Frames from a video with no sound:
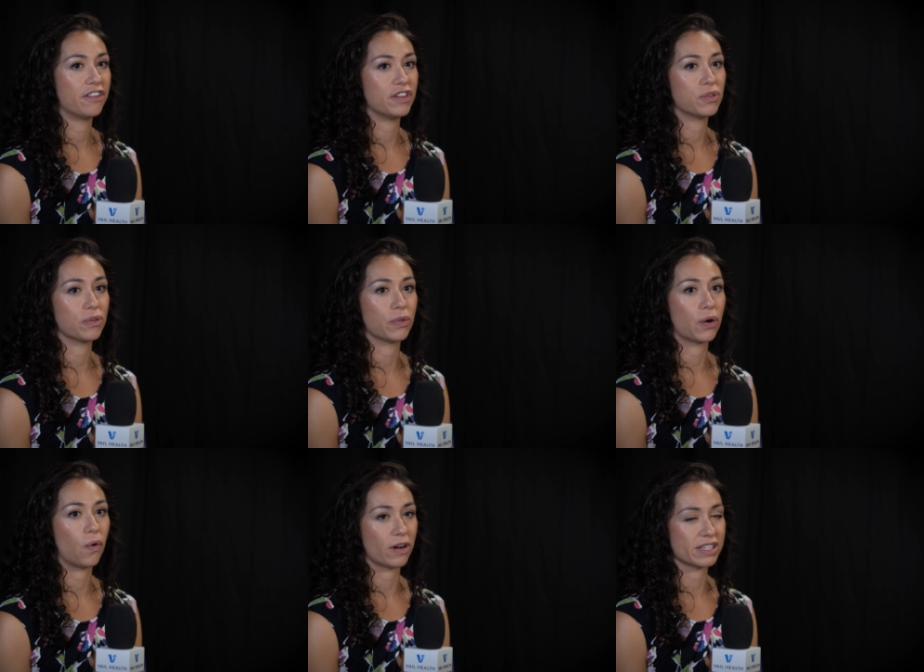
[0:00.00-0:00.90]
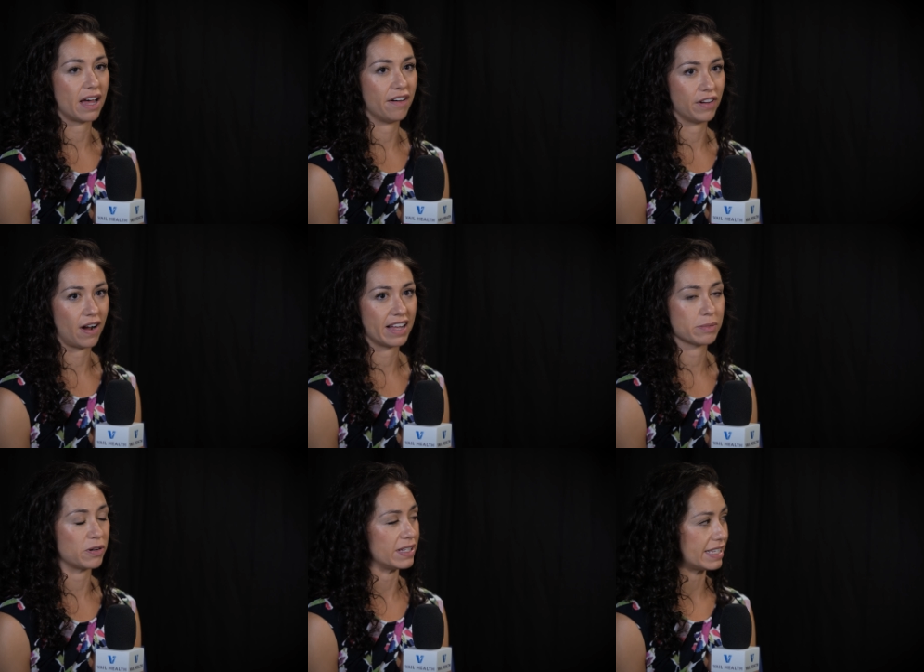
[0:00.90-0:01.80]
of you through the course of your
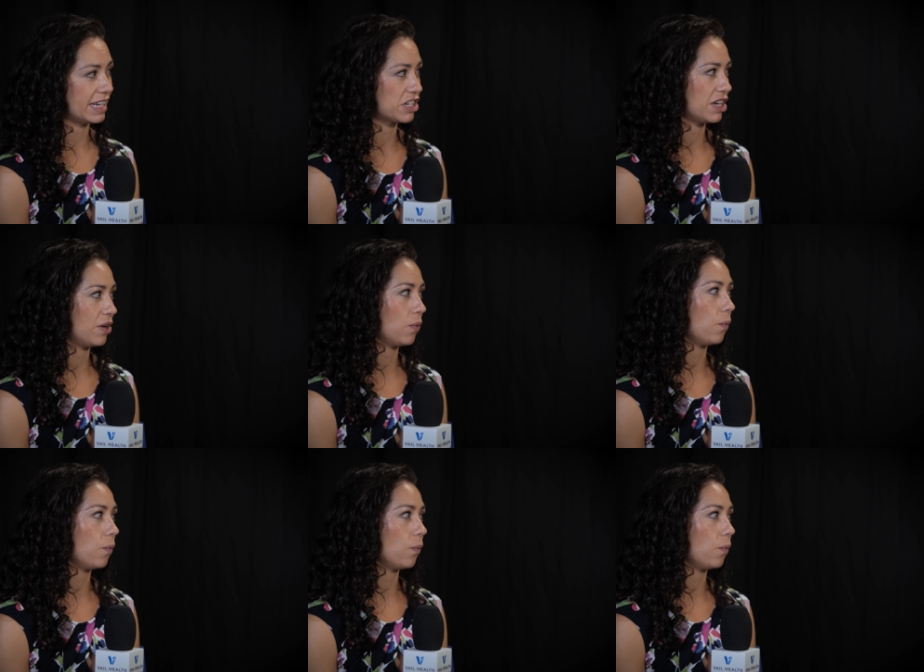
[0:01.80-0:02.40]
hospitalization.